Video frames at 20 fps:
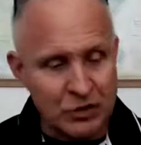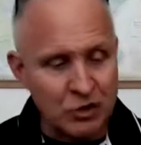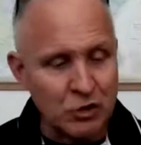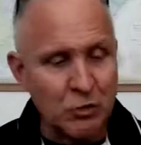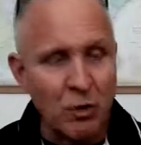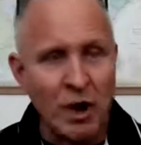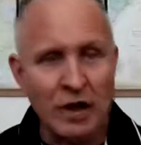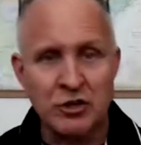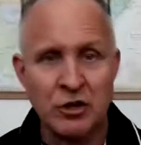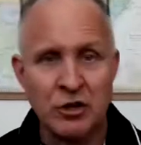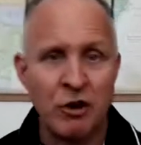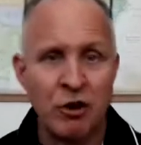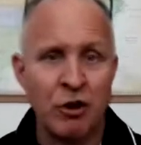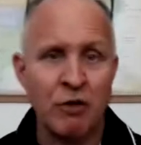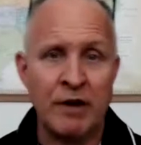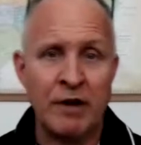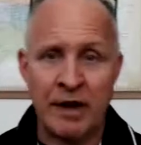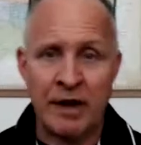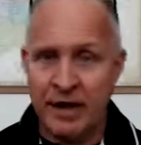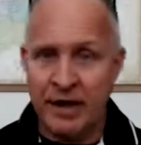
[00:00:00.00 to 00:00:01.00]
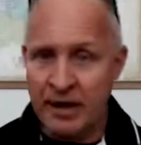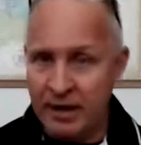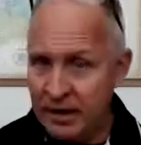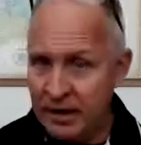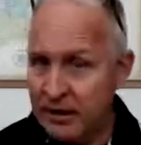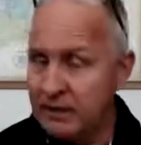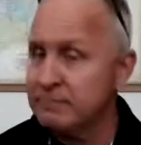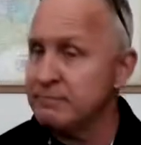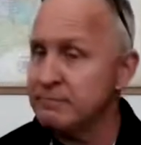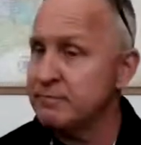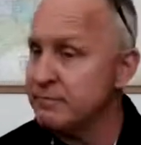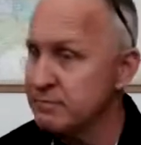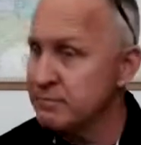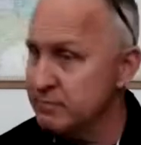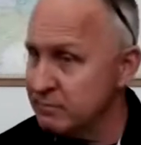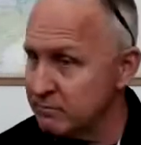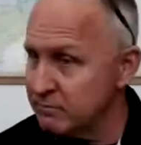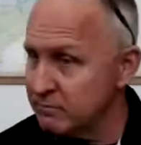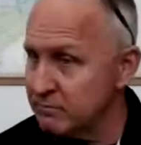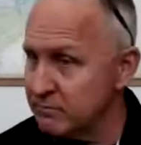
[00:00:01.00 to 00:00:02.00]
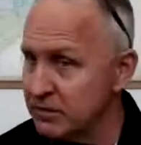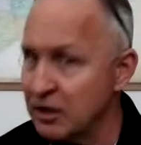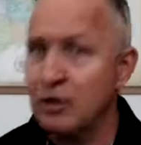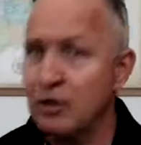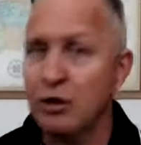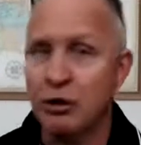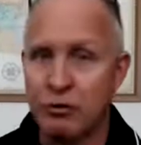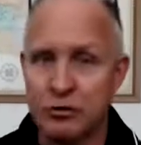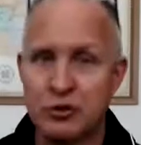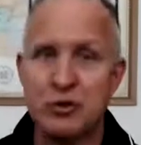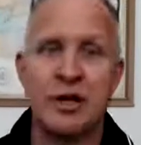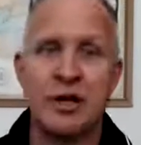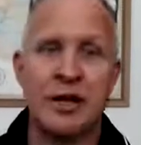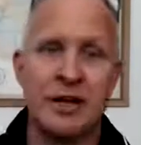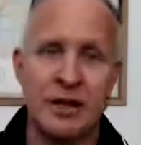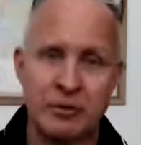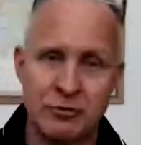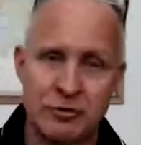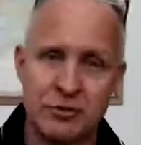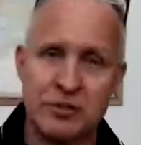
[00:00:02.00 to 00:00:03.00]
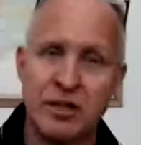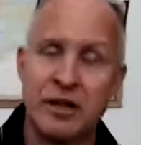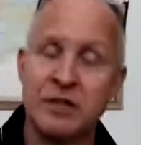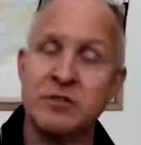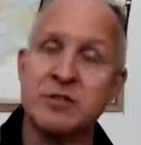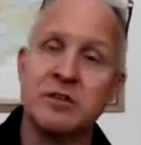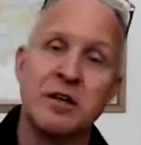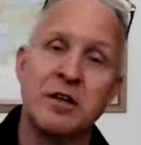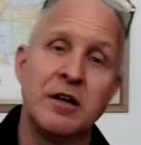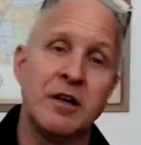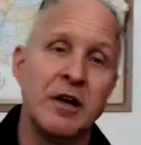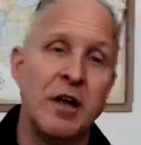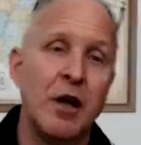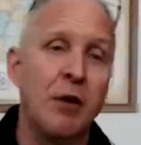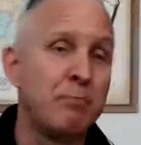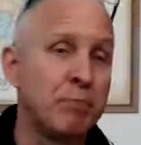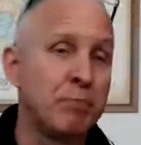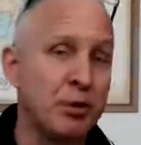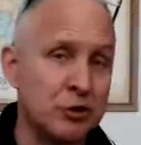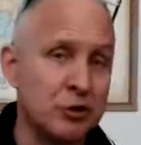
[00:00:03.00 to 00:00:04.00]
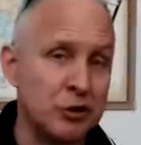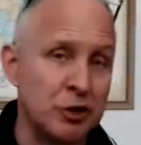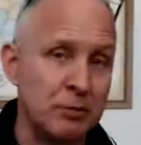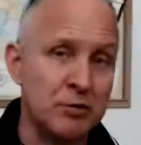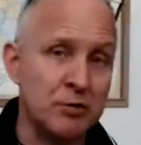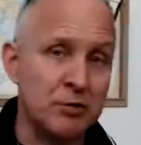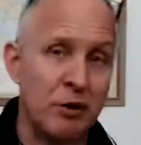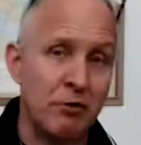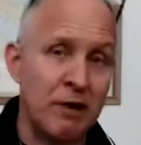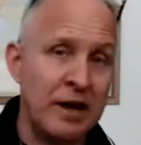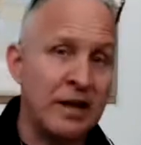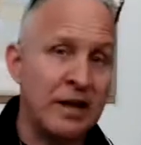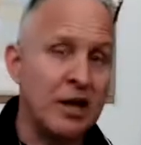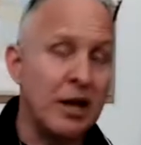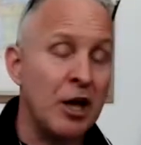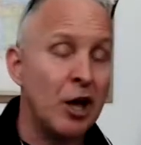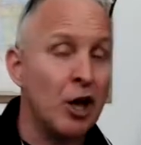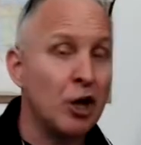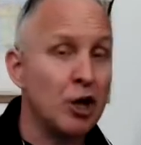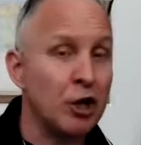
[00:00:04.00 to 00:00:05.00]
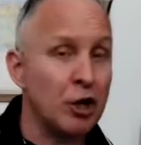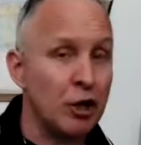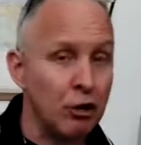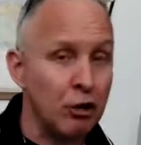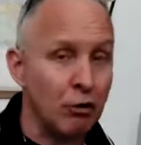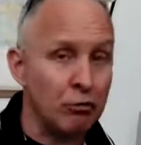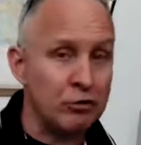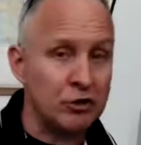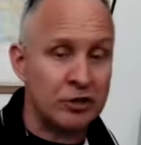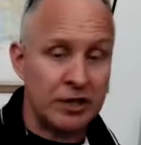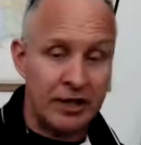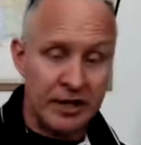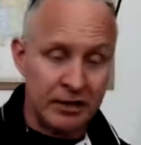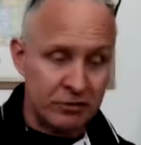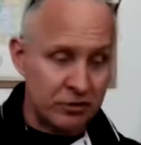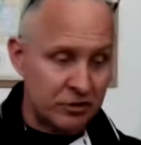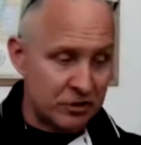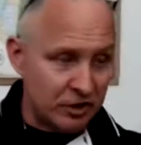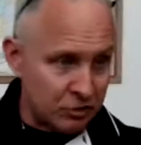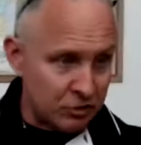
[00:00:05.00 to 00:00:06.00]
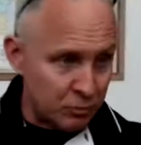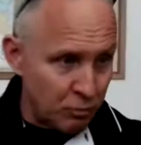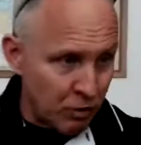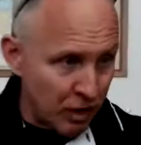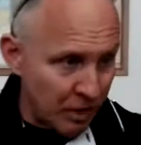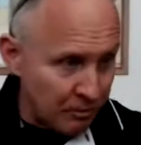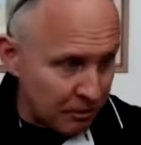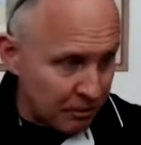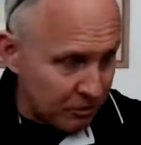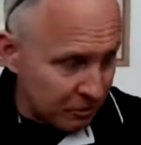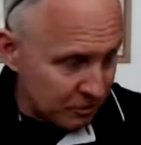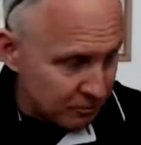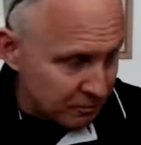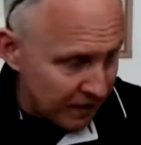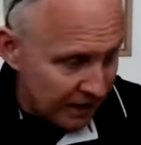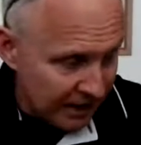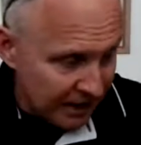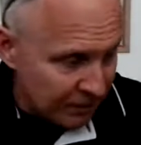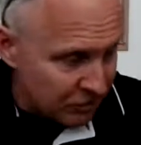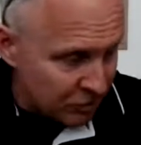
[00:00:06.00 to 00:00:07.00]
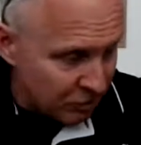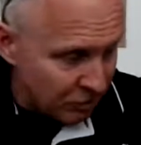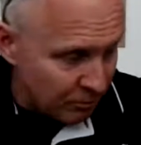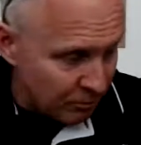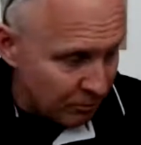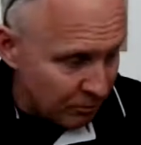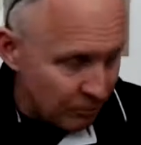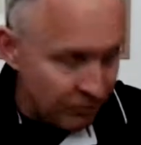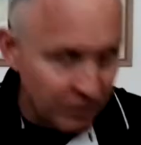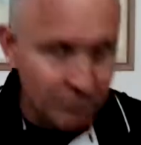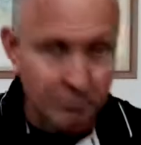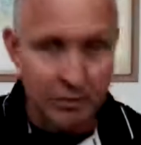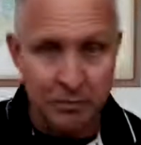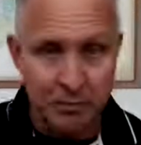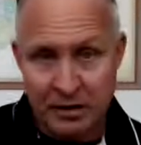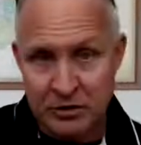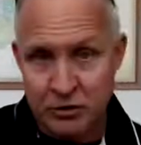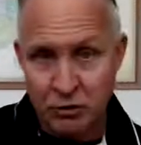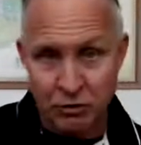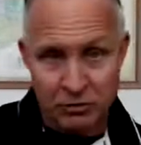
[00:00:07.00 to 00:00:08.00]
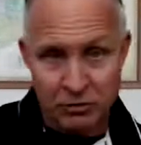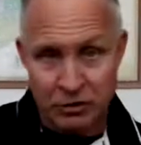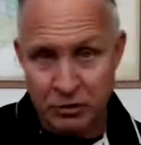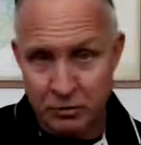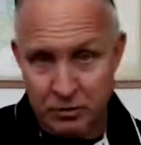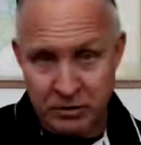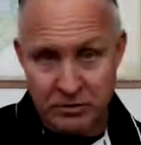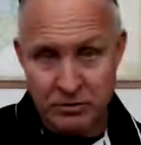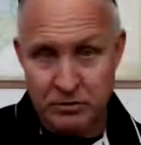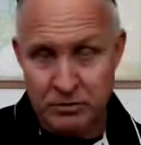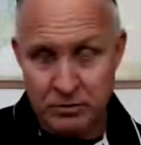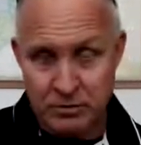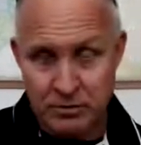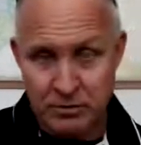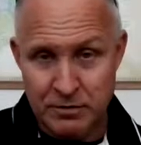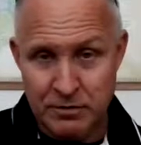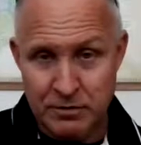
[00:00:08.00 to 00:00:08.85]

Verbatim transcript: Squats are a closed chain exercise. Push-ups are a closed chain exercise. Why? Because my hands aren't moving, but my torso is